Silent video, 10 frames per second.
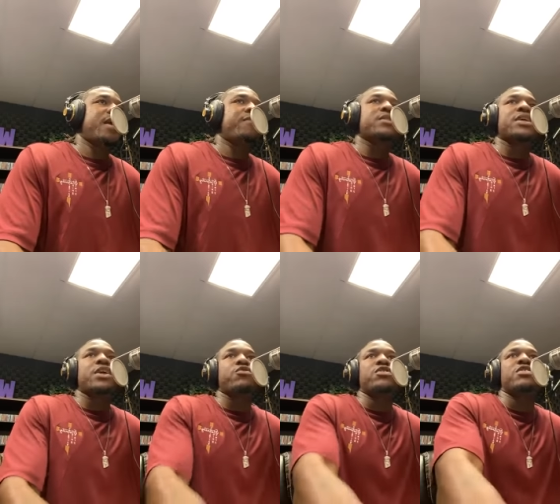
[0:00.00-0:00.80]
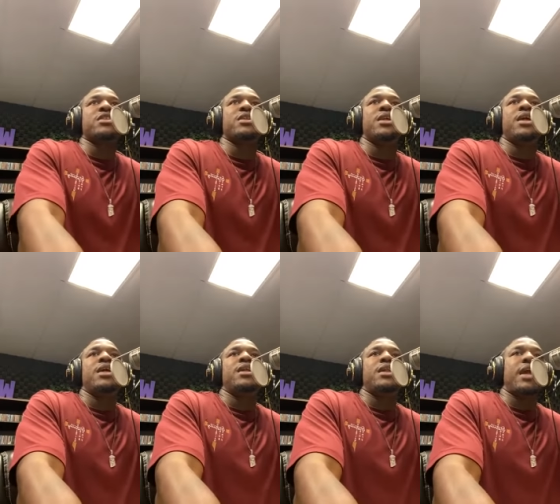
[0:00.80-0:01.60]
Everything Christian
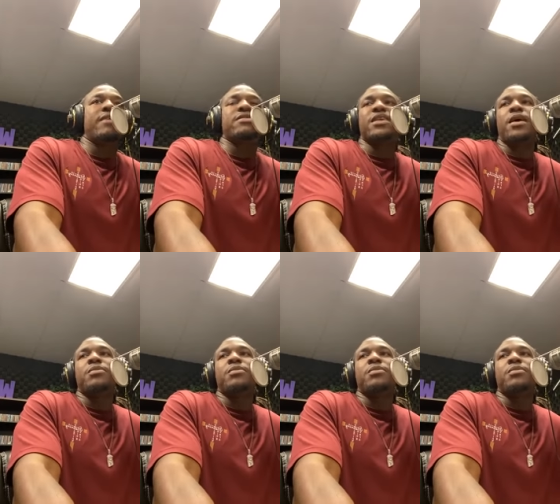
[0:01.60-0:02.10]
lifestyle.